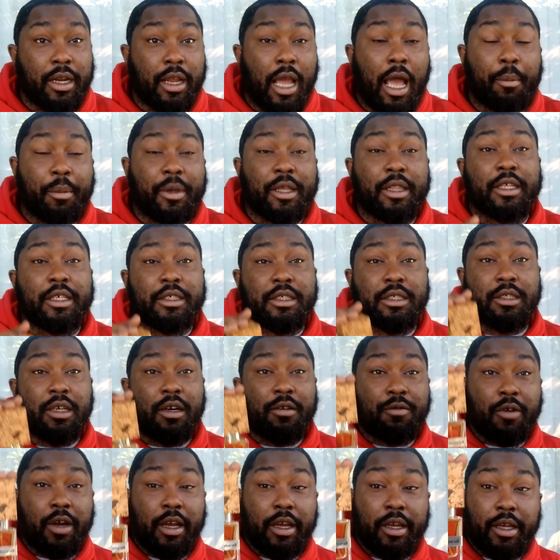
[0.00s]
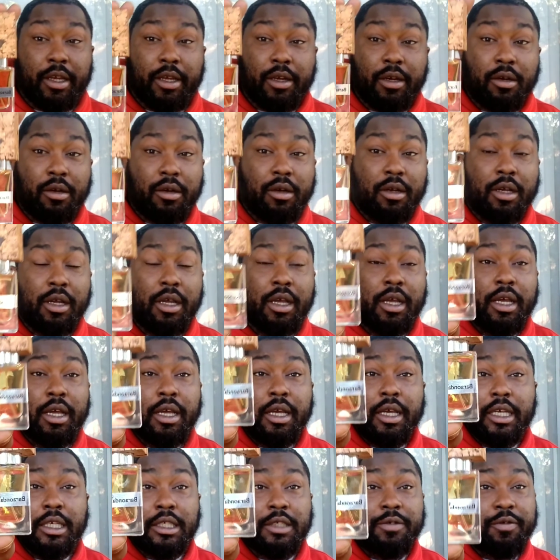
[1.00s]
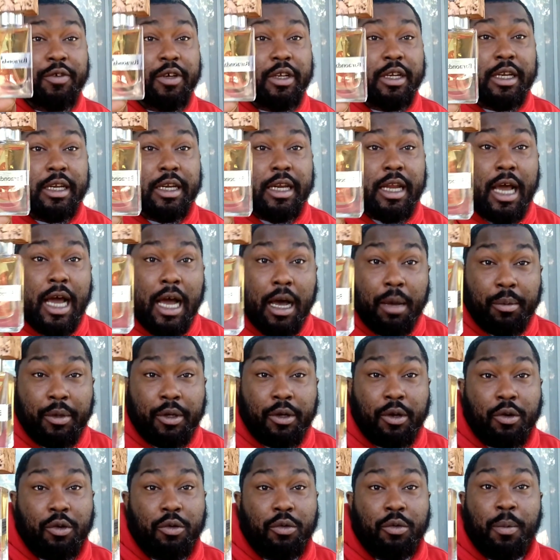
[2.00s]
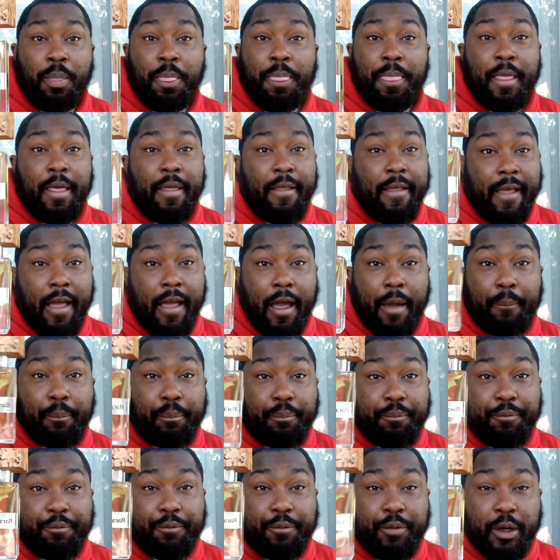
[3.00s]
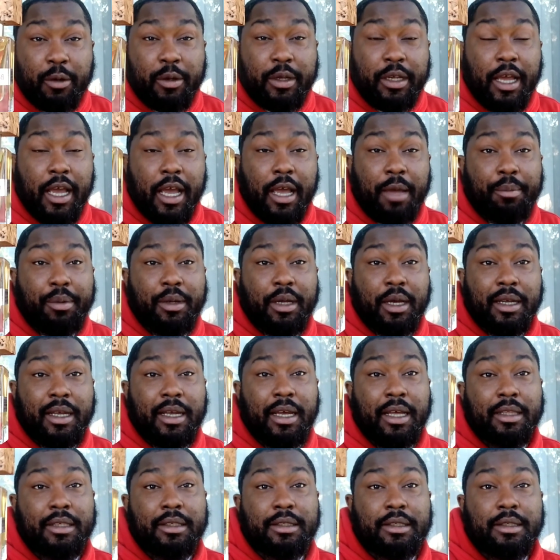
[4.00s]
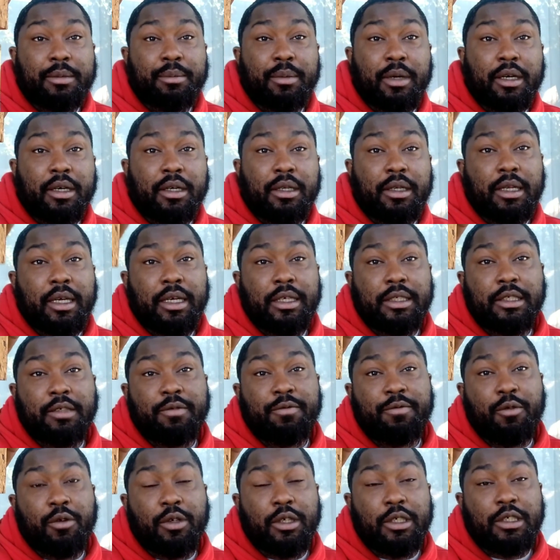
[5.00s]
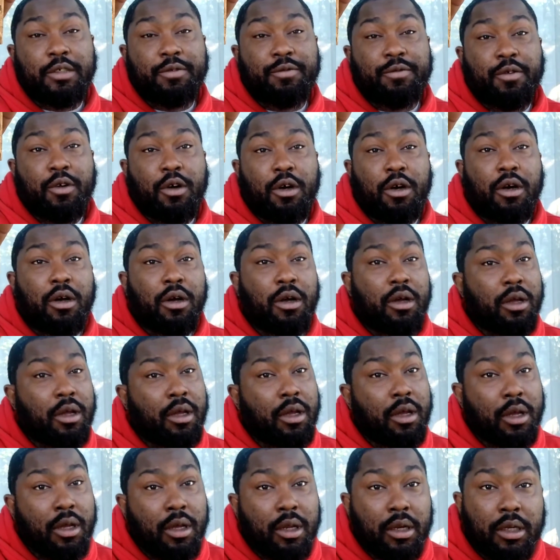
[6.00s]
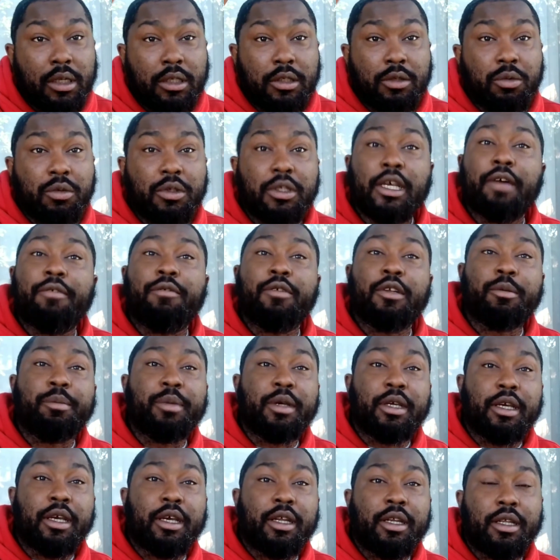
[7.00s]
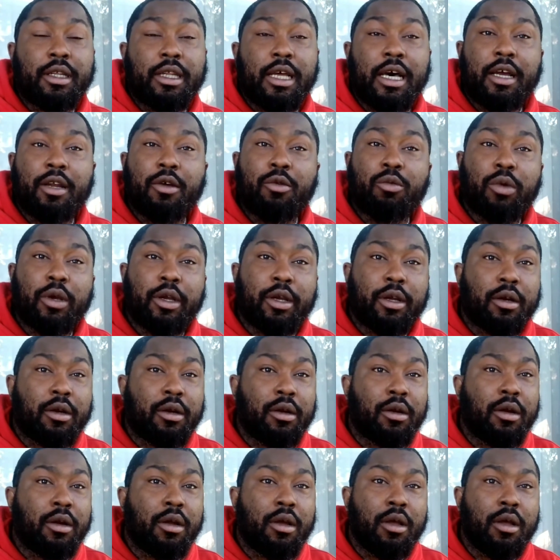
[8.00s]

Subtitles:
I mean, this stuff right here is phenomenal. I'm very happy I got this in my collection for this fall. This will definitely be getting a lot of wear.